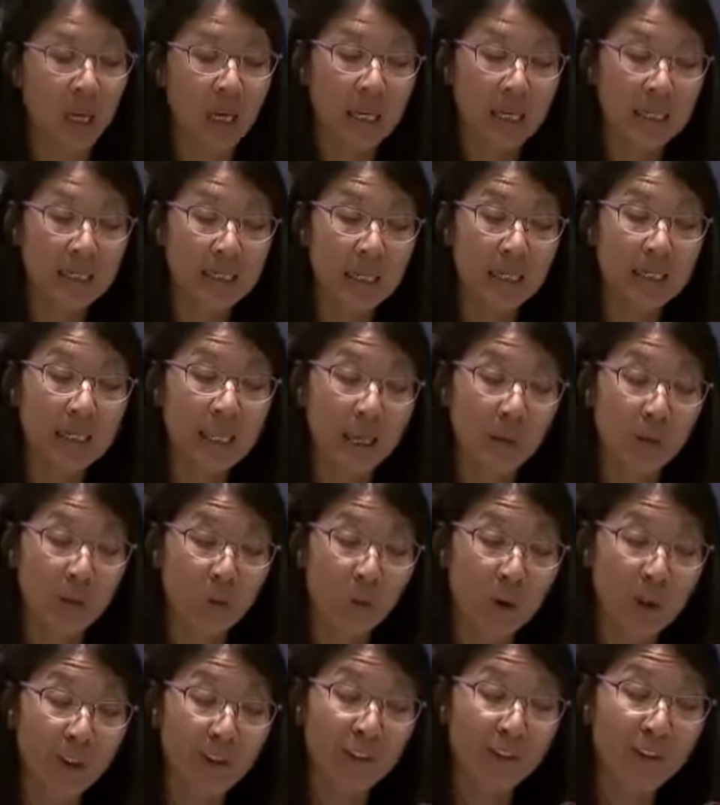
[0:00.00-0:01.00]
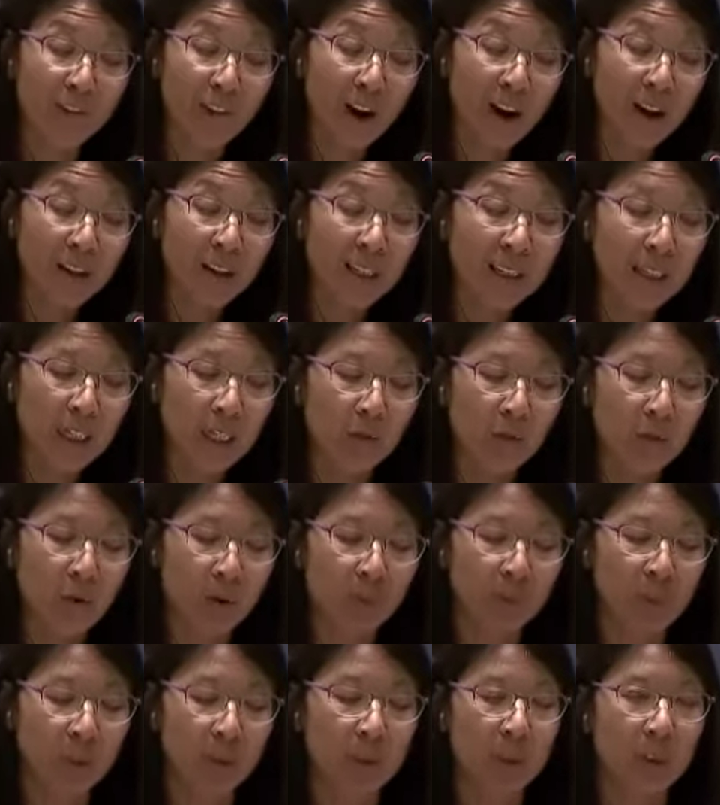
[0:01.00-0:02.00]
He said that when fighting
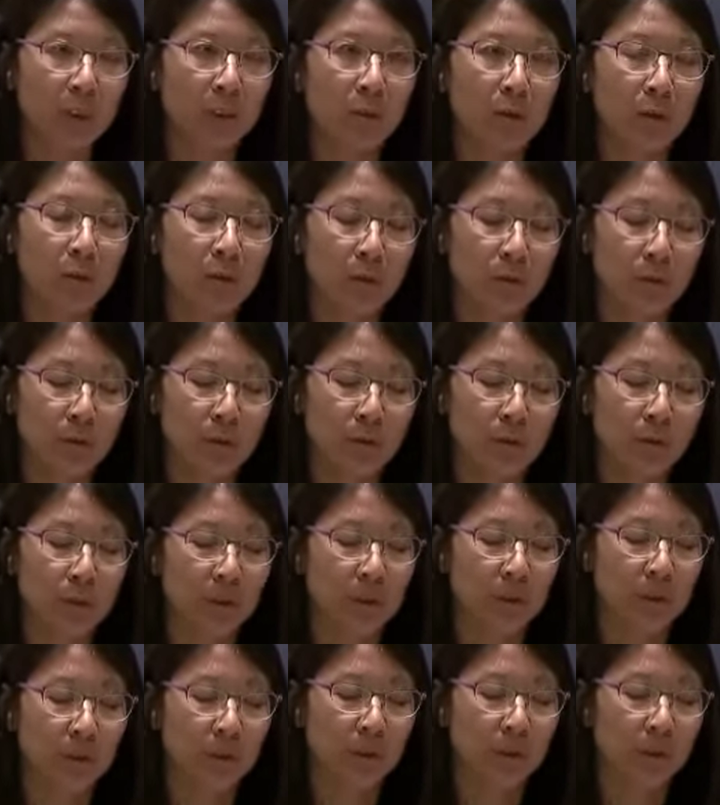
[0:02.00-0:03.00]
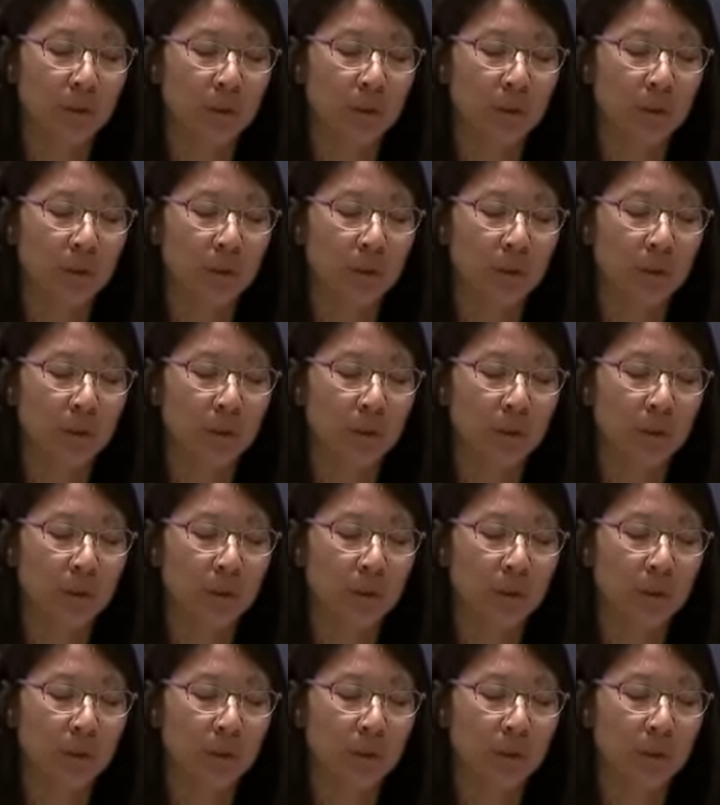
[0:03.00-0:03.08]
erupted in Kunduz,